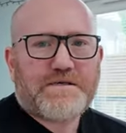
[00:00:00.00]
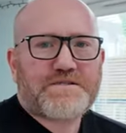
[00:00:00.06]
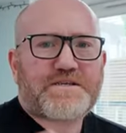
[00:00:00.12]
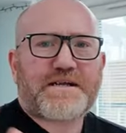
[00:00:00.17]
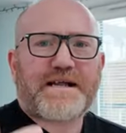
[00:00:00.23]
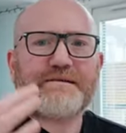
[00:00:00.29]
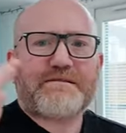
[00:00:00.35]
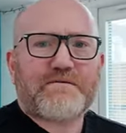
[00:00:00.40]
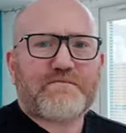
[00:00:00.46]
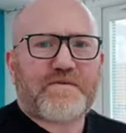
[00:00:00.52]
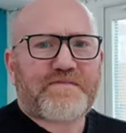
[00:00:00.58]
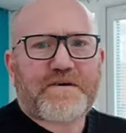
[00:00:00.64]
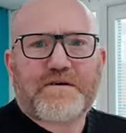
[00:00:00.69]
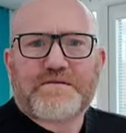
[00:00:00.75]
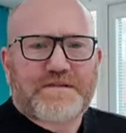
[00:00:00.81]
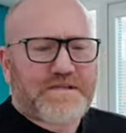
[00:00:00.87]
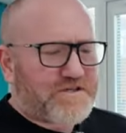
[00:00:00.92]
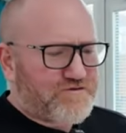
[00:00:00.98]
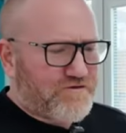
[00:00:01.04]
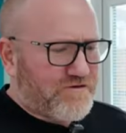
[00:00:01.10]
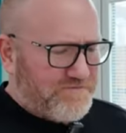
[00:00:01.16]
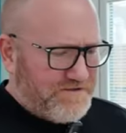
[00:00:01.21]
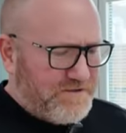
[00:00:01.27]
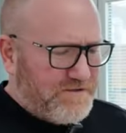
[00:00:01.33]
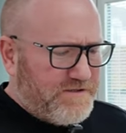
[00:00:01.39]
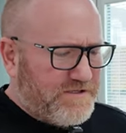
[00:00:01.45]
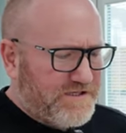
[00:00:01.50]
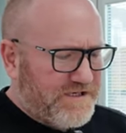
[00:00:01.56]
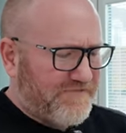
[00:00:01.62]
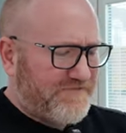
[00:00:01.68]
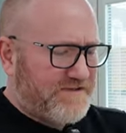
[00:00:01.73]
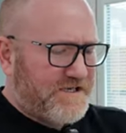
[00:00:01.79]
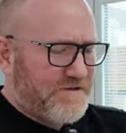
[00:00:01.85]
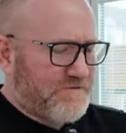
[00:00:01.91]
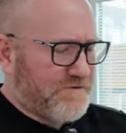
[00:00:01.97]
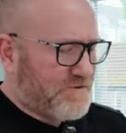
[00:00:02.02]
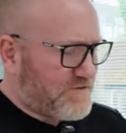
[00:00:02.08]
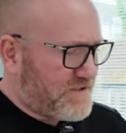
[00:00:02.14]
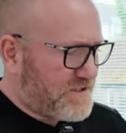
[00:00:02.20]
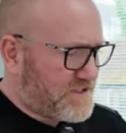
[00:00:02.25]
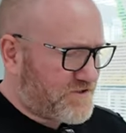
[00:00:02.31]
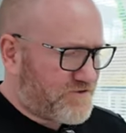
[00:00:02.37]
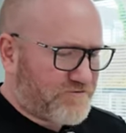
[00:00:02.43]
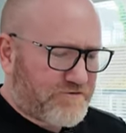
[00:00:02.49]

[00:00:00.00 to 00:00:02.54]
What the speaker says: So now that we've gone to the trouble of doing all this